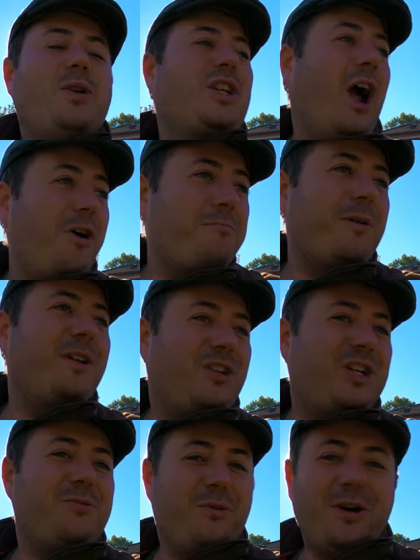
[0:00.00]
I was hoping
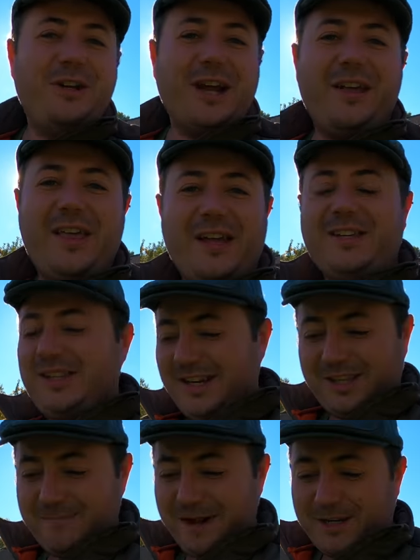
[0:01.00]
she would.
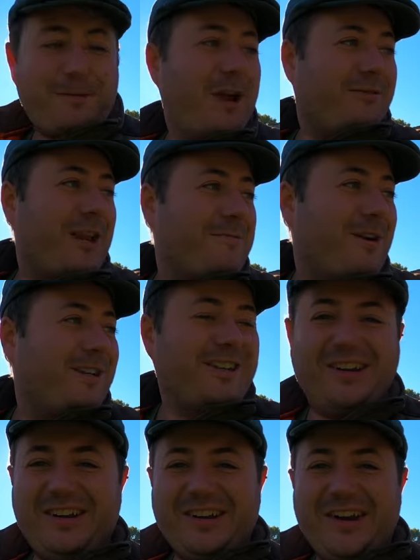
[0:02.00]
That's the best birthday
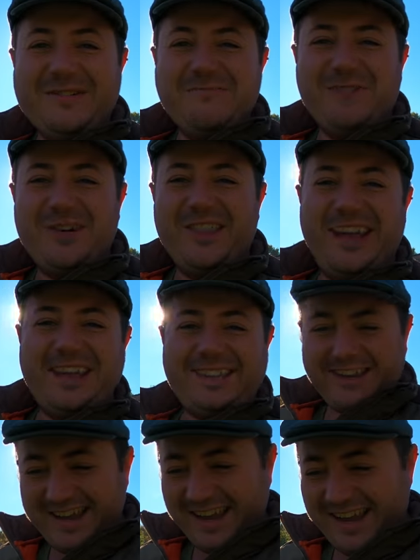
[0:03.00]
present I could hope for there.
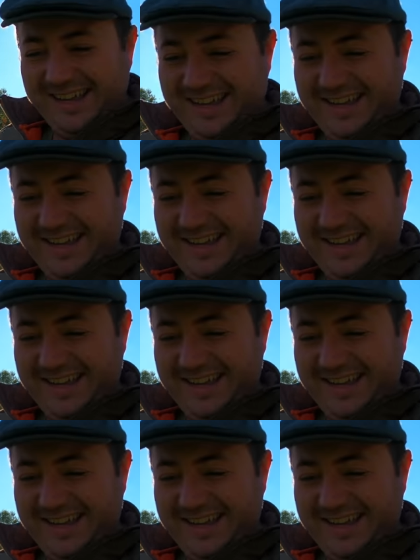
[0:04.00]
So yeah.